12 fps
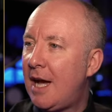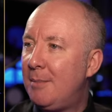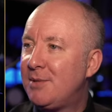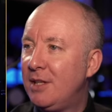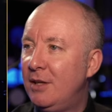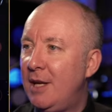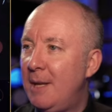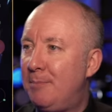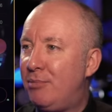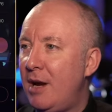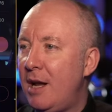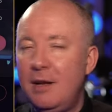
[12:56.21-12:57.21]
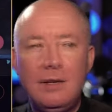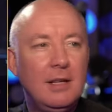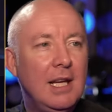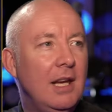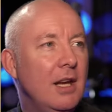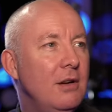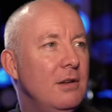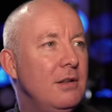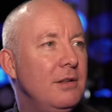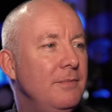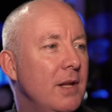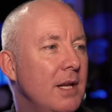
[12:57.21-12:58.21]
Absolutely brilliant. There you go.
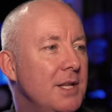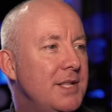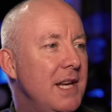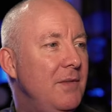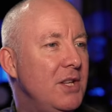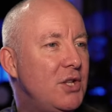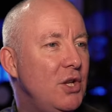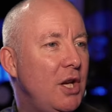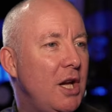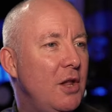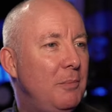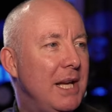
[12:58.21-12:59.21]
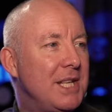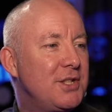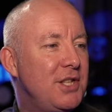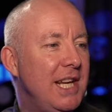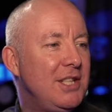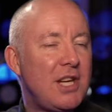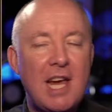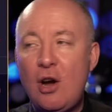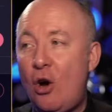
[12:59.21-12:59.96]
CMV Studio, the best DJ